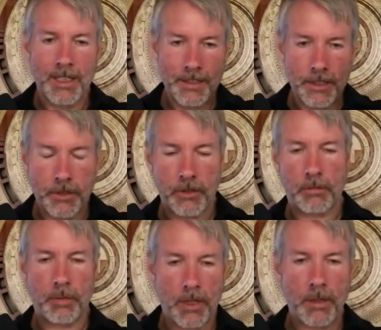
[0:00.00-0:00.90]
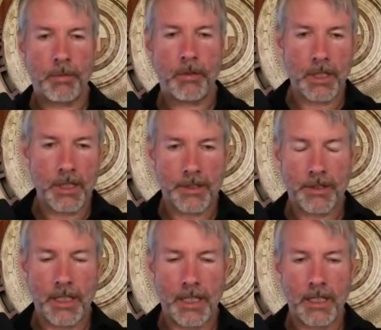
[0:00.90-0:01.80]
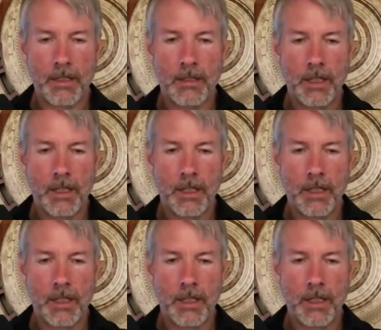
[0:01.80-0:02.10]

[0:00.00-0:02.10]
Digital property is that